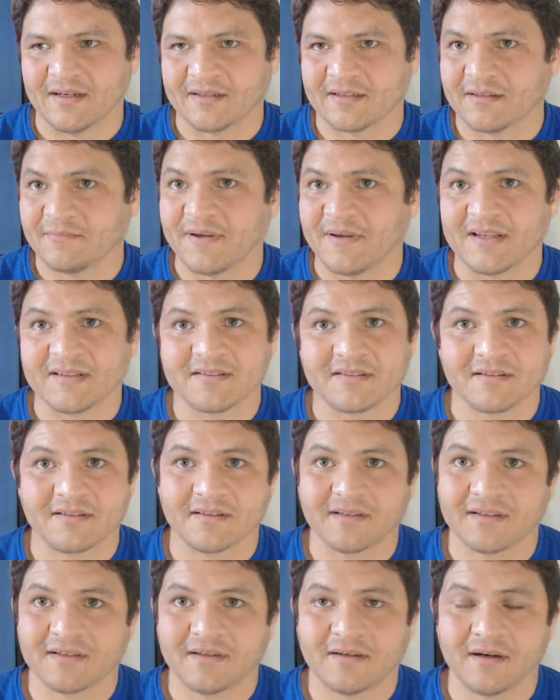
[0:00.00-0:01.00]
you
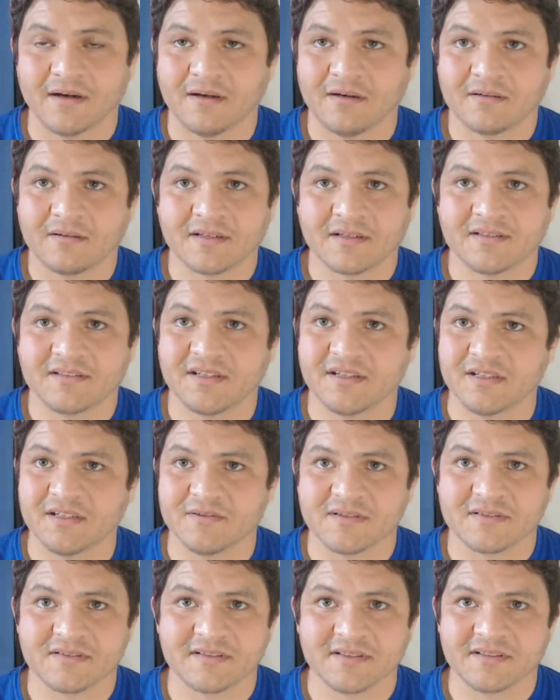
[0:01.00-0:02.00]
basically go
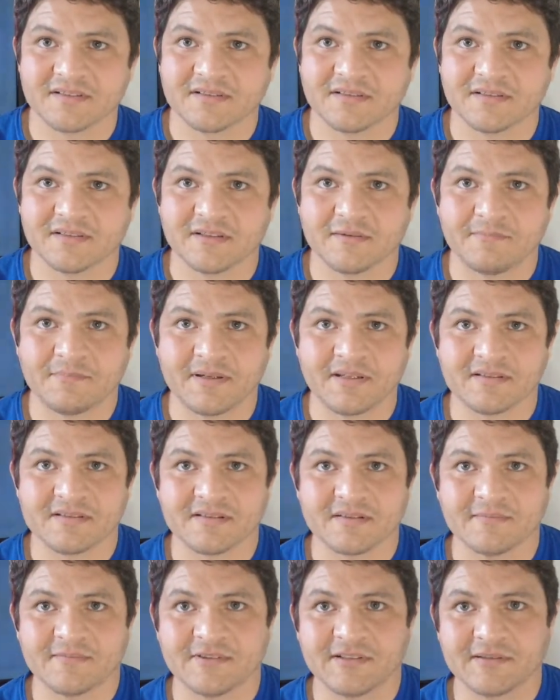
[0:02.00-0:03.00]
continuously until you pin
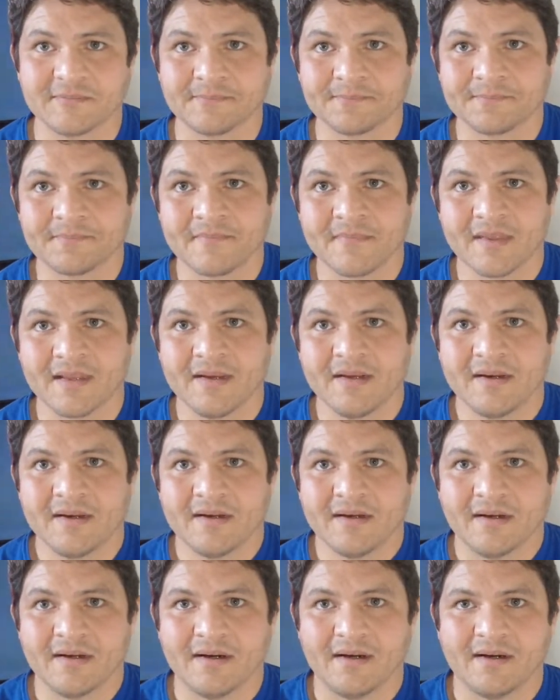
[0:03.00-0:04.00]
someone.
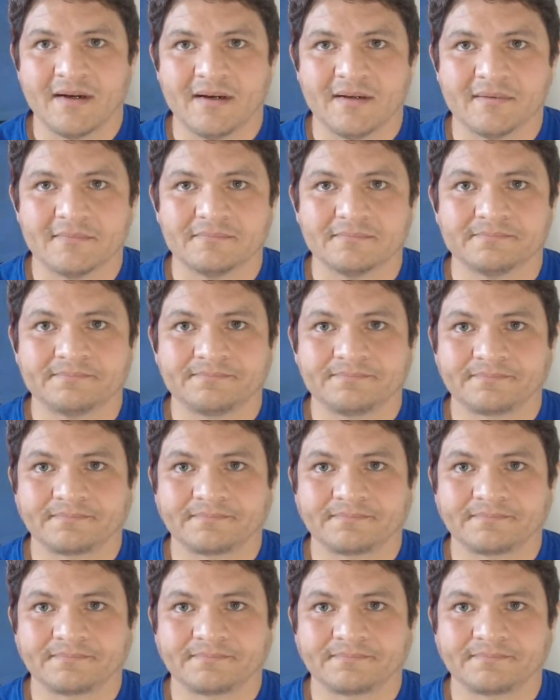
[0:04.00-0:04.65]
Um,